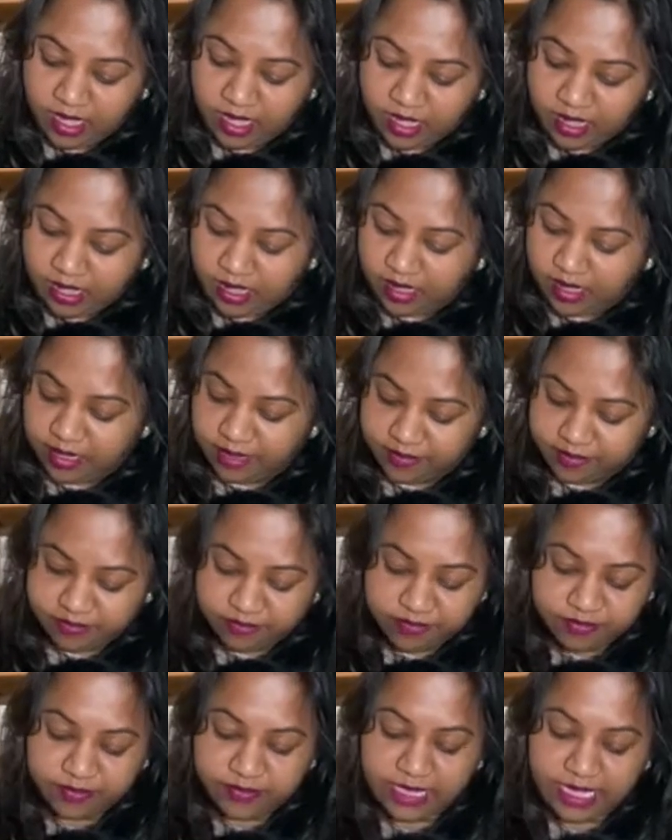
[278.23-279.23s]

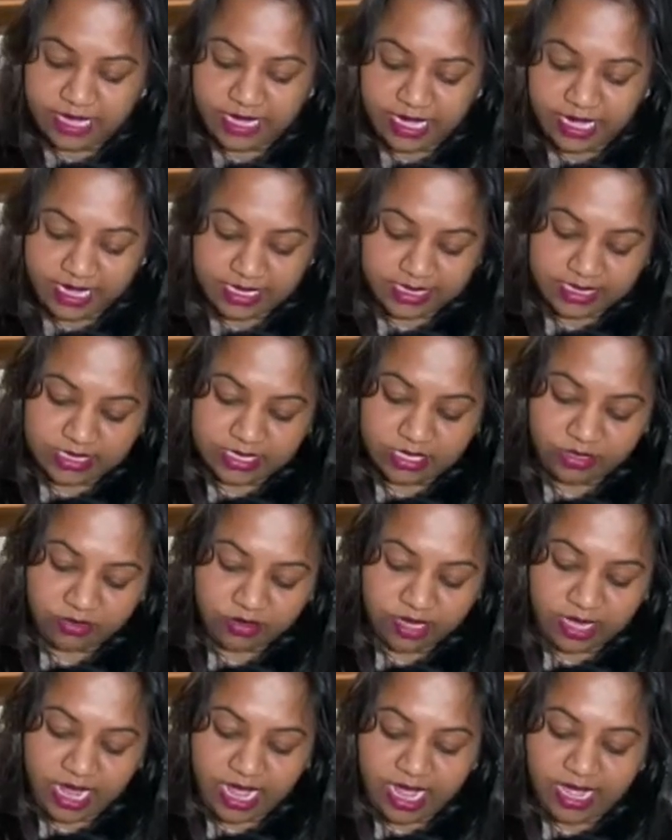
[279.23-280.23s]
then yes, you
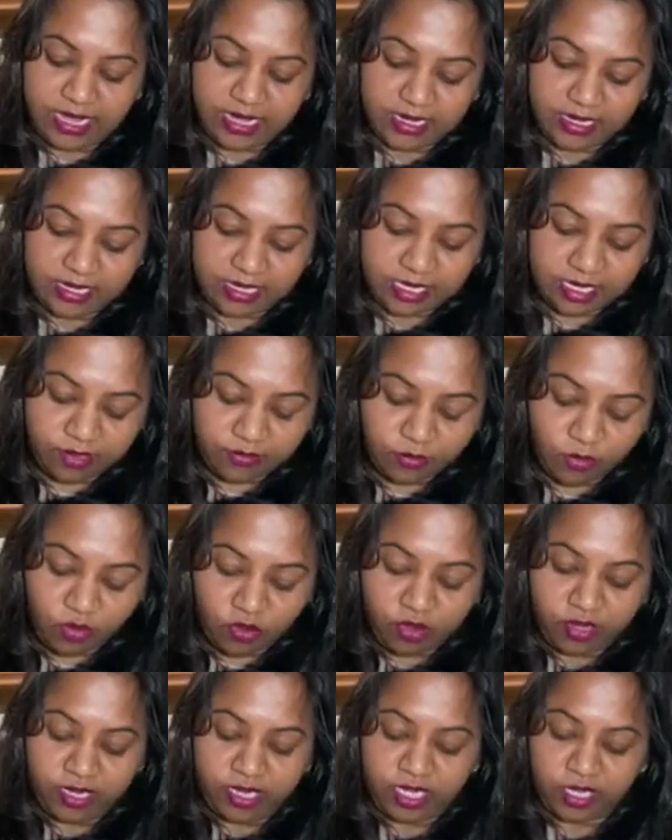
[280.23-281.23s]
can add a little more
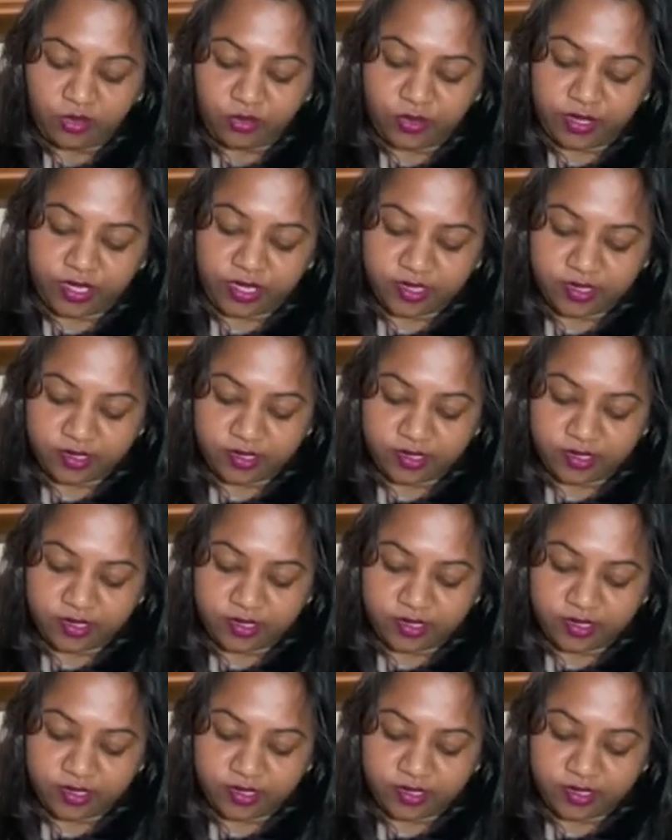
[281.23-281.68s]
liquid.